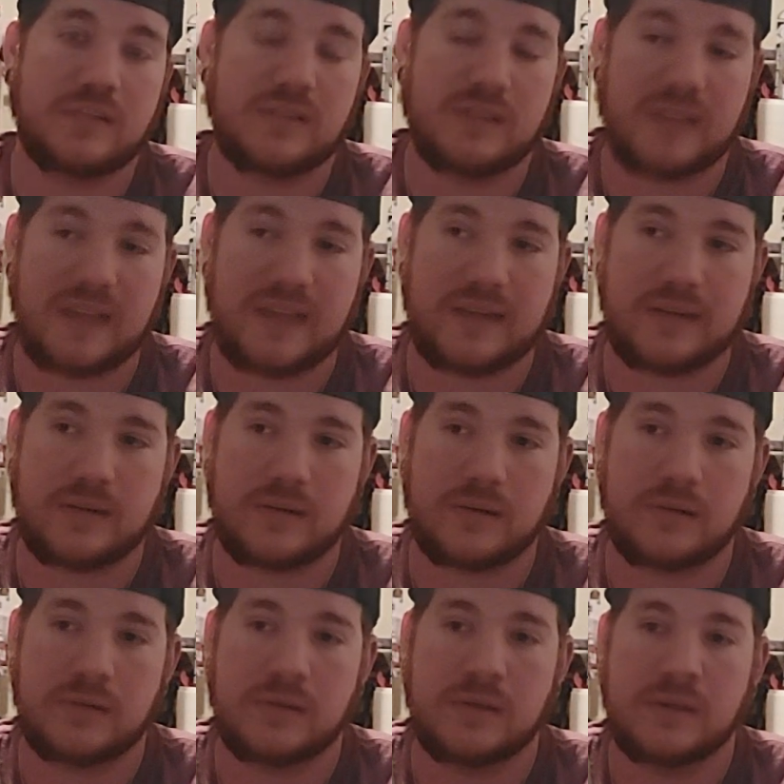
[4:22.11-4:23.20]

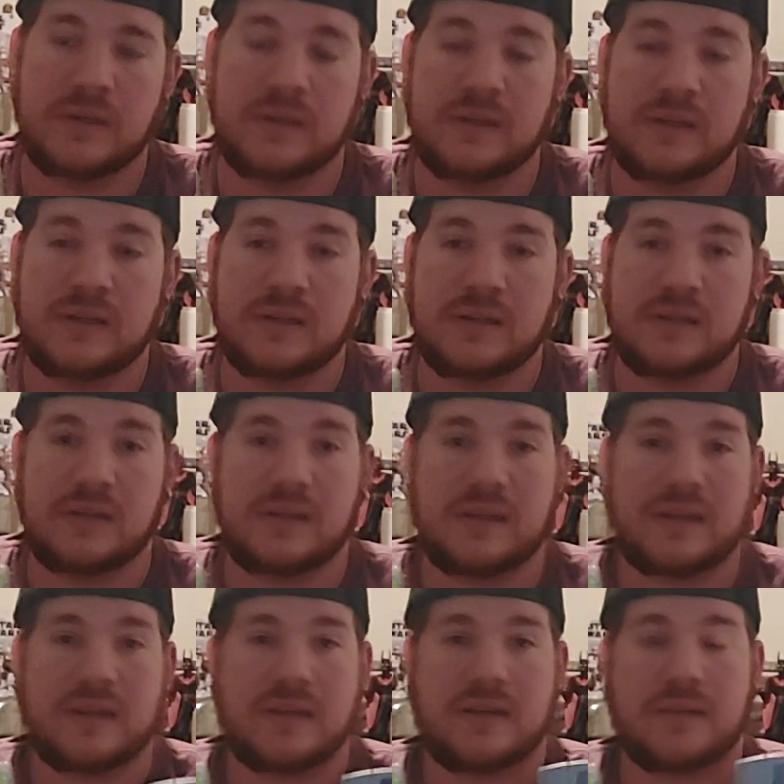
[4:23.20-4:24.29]
later
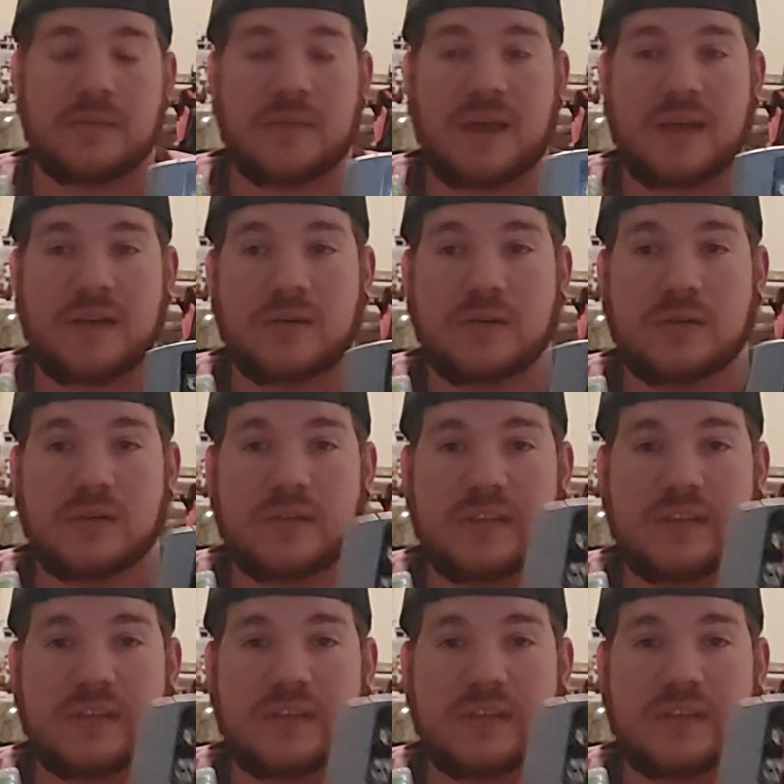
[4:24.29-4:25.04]
in my adulthood.